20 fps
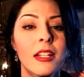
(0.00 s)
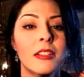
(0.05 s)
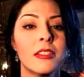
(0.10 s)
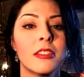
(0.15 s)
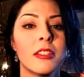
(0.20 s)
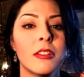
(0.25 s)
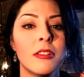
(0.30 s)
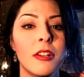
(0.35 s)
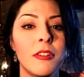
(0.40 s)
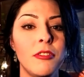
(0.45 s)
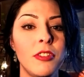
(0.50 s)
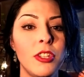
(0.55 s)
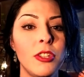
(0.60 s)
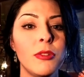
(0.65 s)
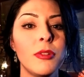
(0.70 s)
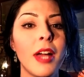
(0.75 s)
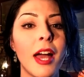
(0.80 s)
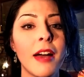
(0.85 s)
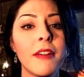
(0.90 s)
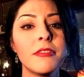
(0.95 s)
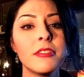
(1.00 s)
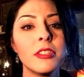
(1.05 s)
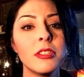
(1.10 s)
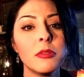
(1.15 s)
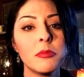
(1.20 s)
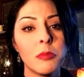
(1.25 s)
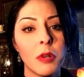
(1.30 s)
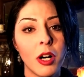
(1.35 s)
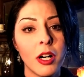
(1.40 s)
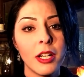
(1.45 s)
So if you have
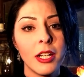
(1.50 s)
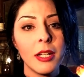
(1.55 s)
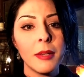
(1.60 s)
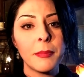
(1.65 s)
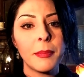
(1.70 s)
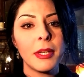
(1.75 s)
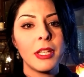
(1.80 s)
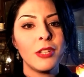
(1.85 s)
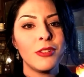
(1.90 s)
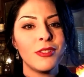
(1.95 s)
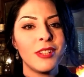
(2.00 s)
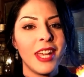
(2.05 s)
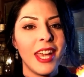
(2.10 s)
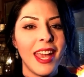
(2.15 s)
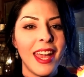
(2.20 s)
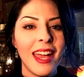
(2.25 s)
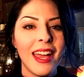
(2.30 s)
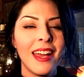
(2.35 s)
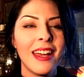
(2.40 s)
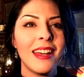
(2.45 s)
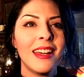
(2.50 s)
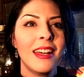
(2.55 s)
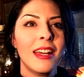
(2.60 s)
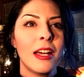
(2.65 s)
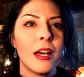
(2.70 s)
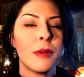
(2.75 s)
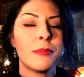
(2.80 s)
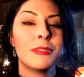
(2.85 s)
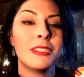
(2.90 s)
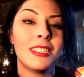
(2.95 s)
to want it, but you can't
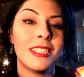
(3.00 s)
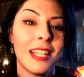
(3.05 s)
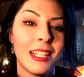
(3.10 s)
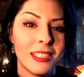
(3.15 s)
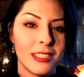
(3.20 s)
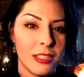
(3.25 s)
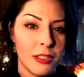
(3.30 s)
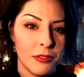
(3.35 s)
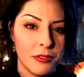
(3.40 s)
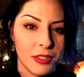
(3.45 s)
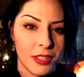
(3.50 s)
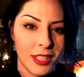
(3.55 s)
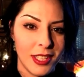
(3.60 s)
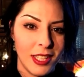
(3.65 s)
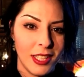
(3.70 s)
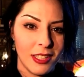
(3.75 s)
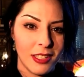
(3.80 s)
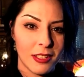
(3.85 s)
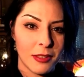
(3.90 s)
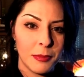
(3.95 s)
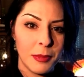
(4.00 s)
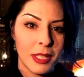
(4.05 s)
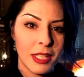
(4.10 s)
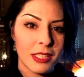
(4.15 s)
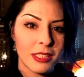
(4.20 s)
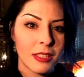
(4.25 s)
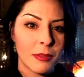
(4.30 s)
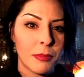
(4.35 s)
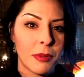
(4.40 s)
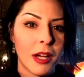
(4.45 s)
obsess over it either,
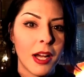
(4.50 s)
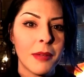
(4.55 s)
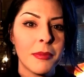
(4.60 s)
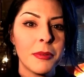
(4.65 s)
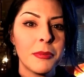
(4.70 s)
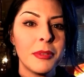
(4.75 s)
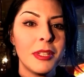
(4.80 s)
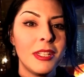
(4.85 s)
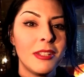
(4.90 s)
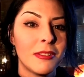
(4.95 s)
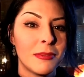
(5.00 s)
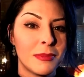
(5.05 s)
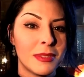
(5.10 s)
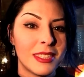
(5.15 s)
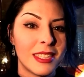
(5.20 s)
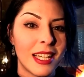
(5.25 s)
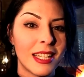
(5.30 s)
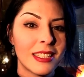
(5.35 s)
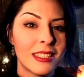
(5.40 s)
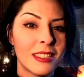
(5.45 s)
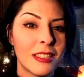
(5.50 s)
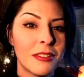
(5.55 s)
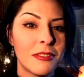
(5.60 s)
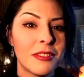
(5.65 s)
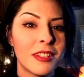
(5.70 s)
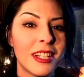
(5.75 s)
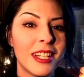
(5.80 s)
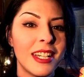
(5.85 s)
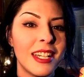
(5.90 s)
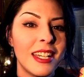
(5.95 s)
because the problem when you obsess
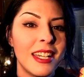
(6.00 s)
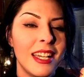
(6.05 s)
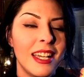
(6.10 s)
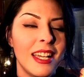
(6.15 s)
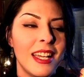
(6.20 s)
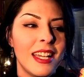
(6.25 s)
over it